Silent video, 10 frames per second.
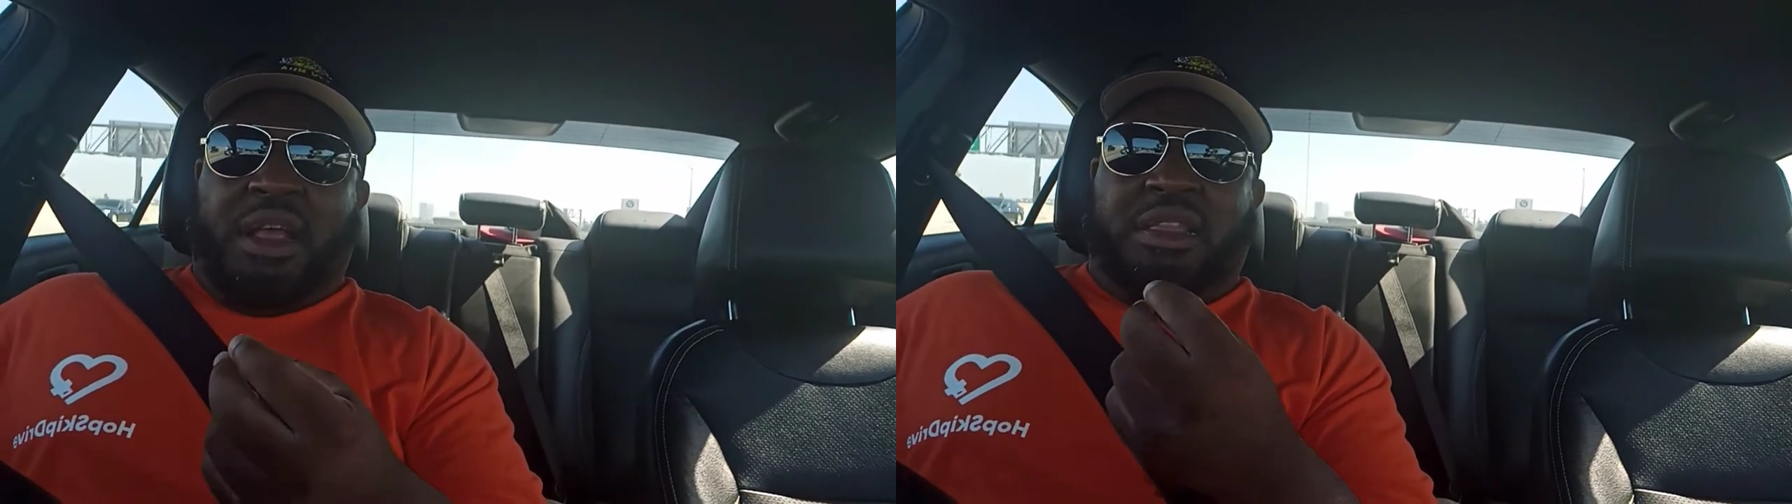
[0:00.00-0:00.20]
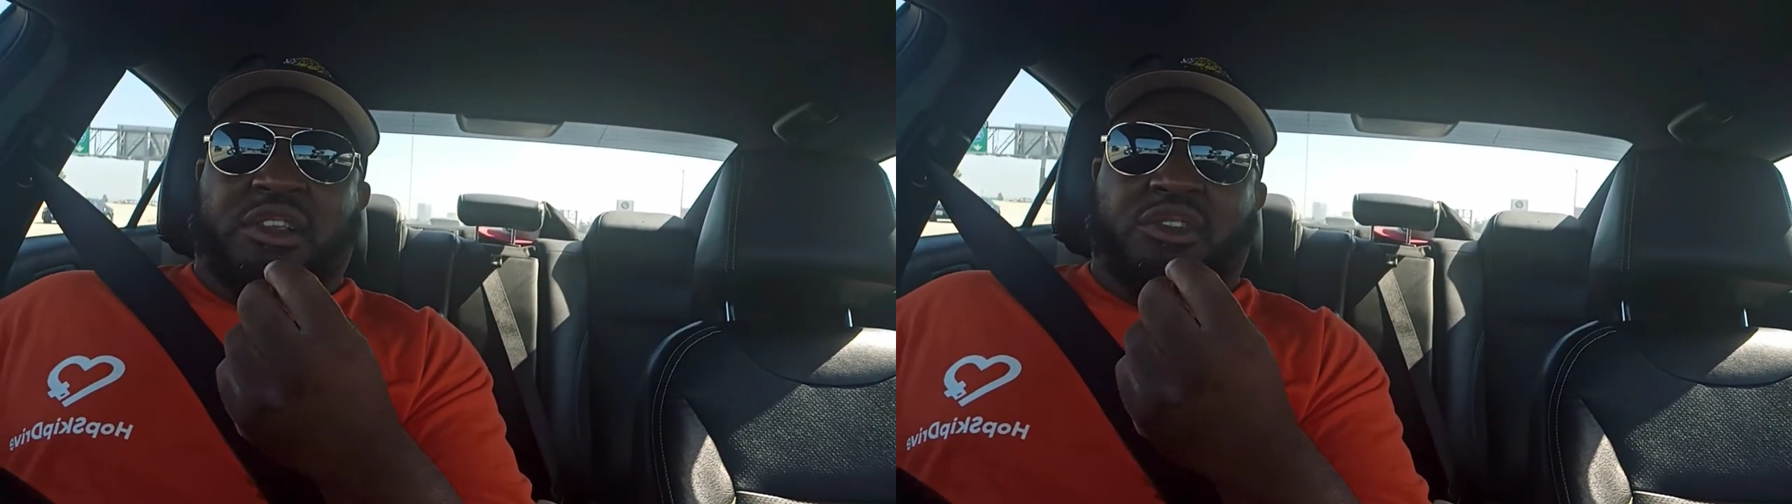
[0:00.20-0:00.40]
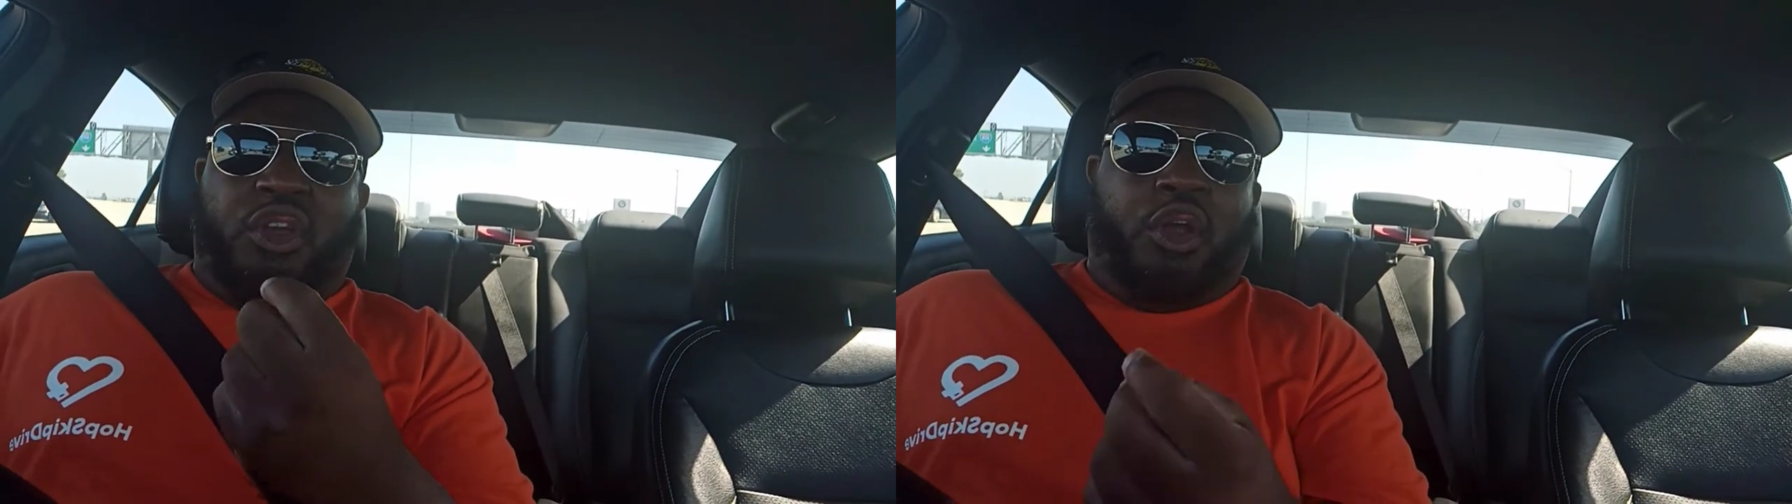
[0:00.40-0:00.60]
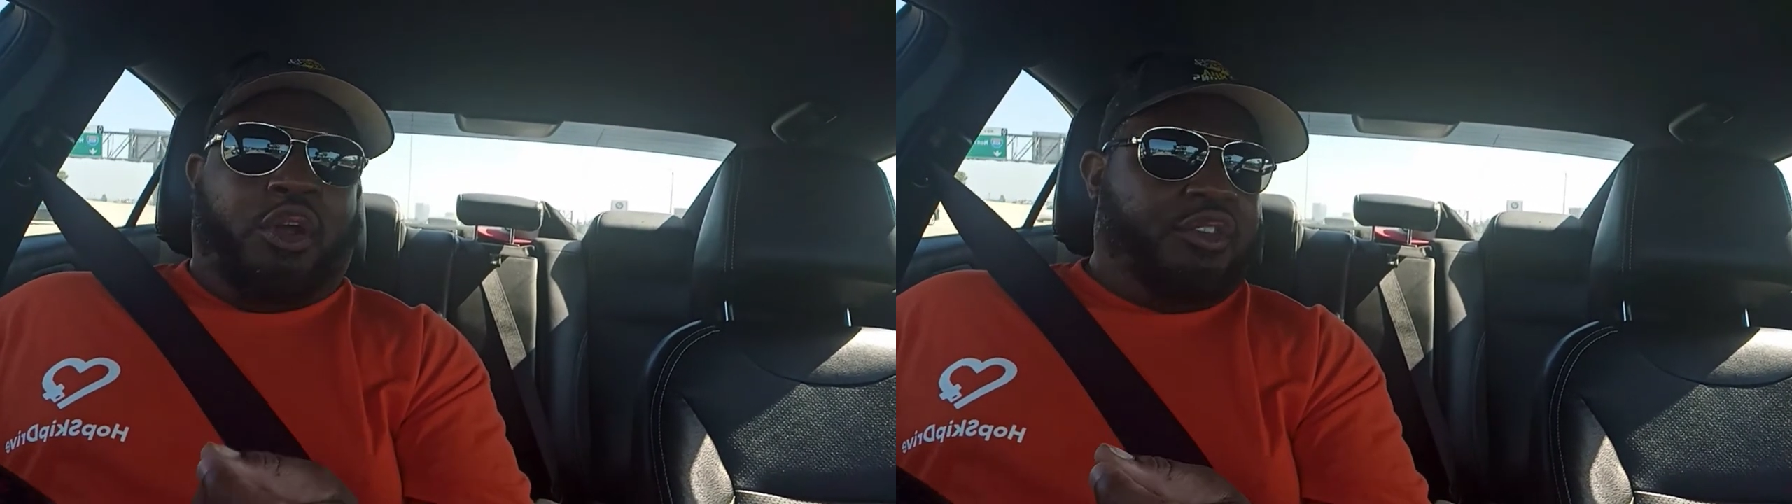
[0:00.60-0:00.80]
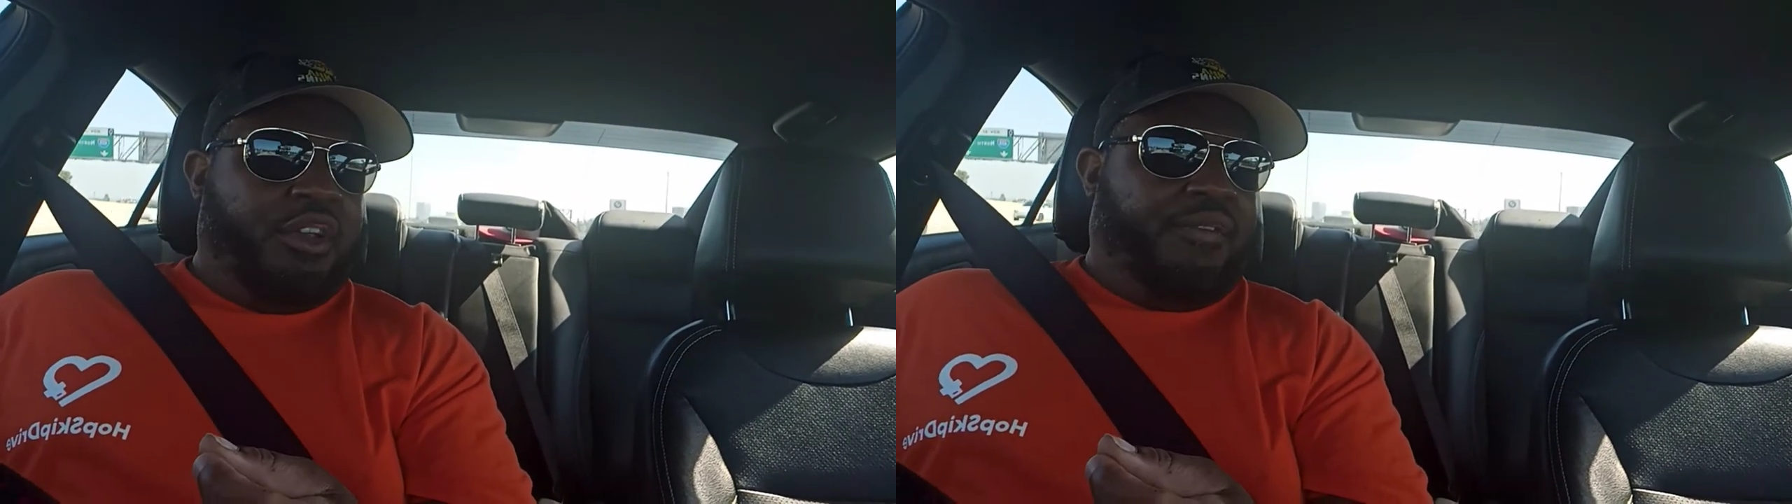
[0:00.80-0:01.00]
I think there's an
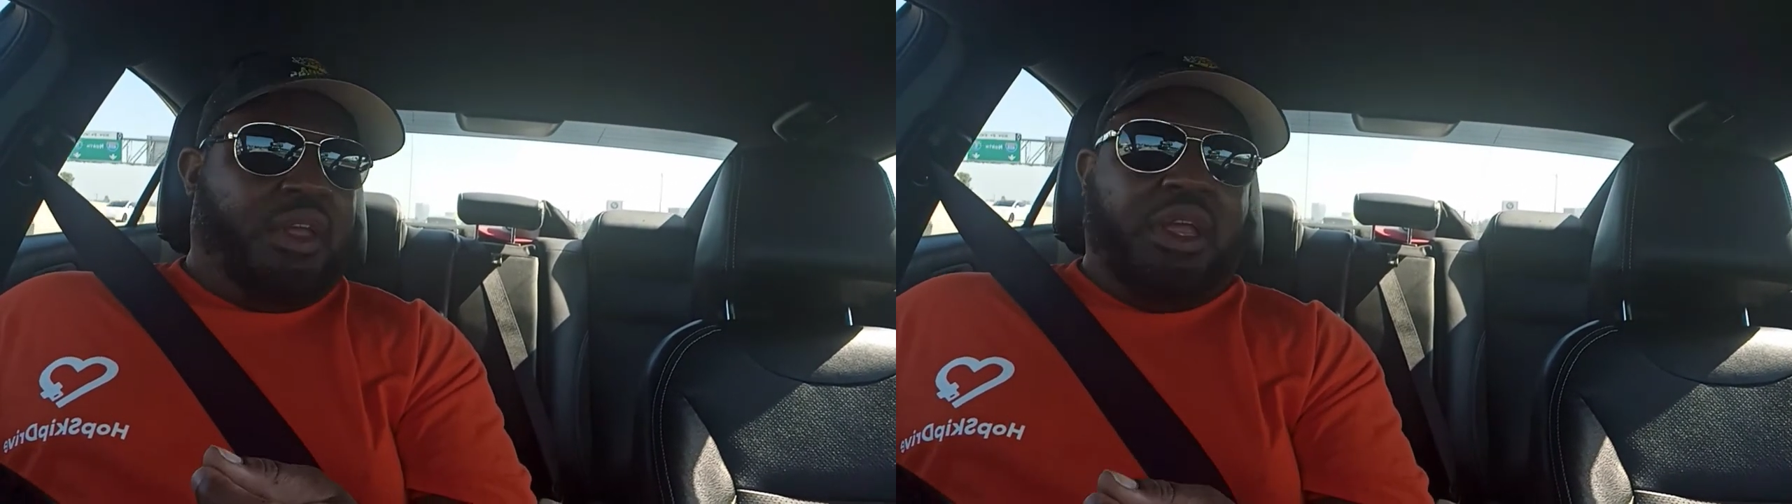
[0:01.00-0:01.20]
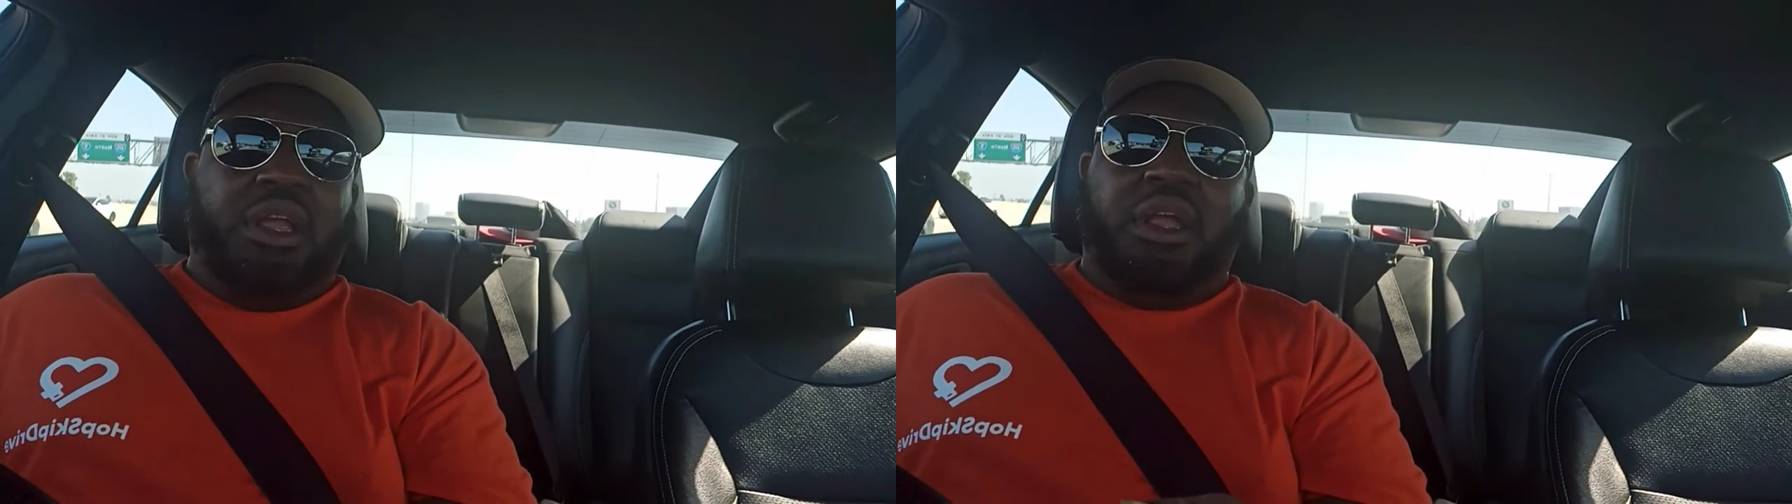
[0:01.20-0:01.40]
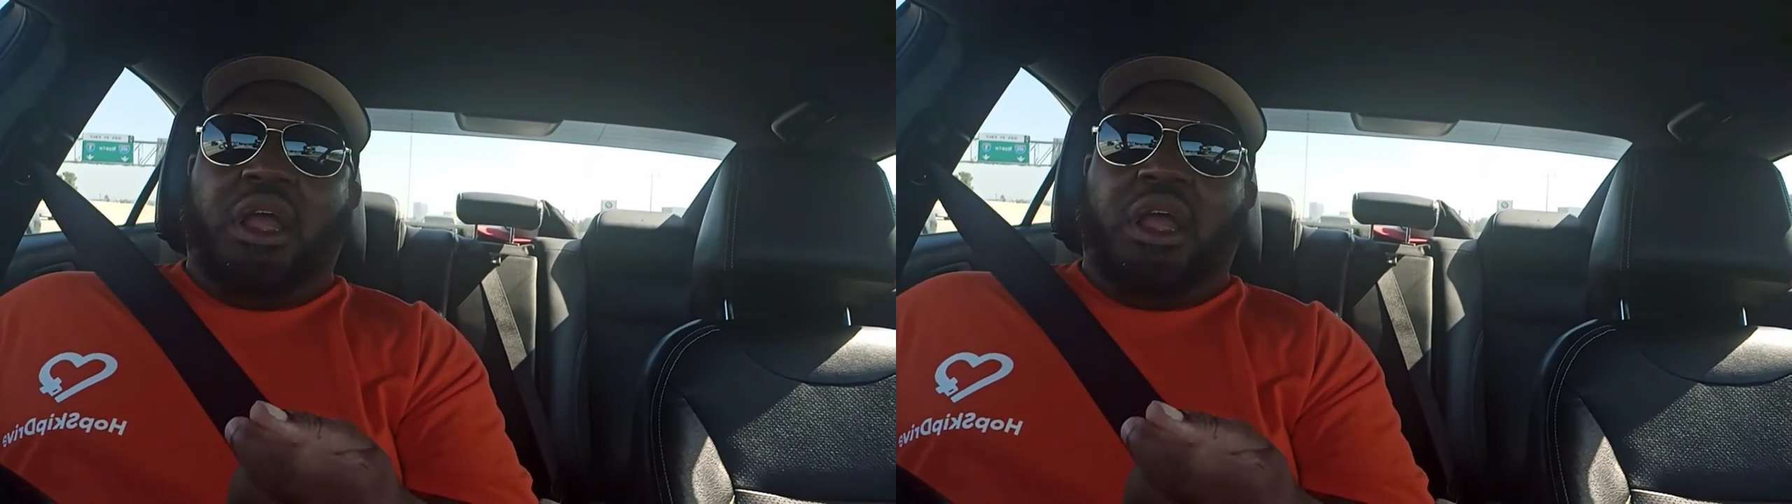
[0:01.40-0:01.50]
urgent fee